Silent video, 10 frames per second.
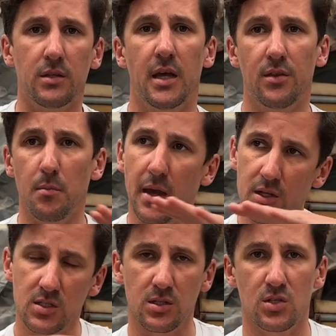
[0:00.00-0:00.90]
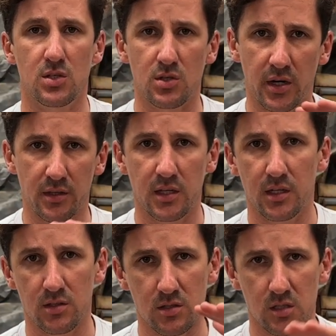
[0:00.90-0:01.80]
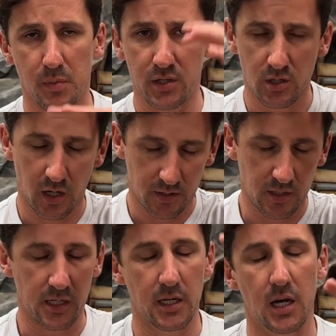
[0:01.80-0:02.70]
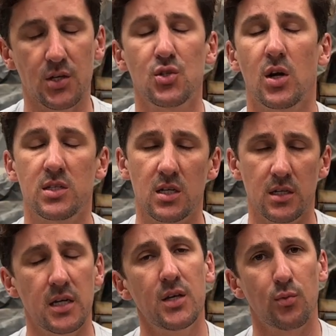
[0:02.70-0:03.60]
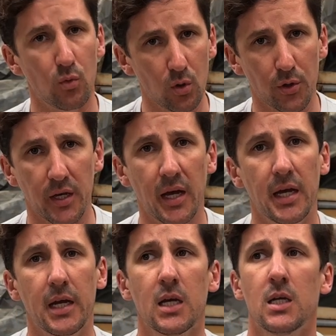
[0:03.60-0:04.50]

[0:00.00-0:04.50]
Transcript: Now the mounts and the strengthening and the struts underneath were all okay,